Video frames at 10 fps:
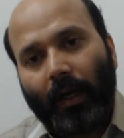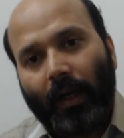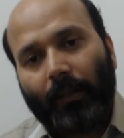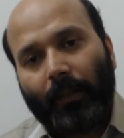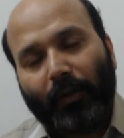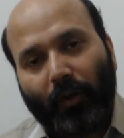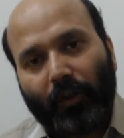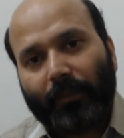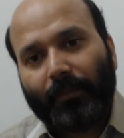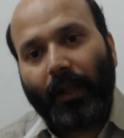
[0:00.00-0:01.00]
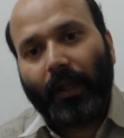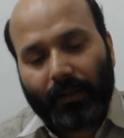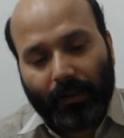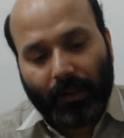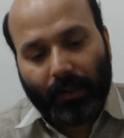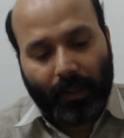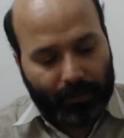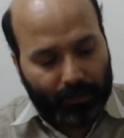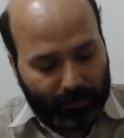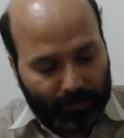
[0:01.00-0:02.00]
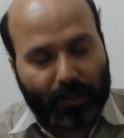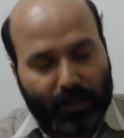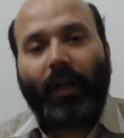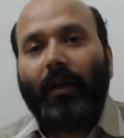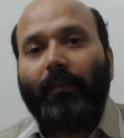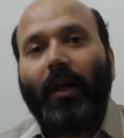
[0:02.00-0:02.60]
and because of that they are in this time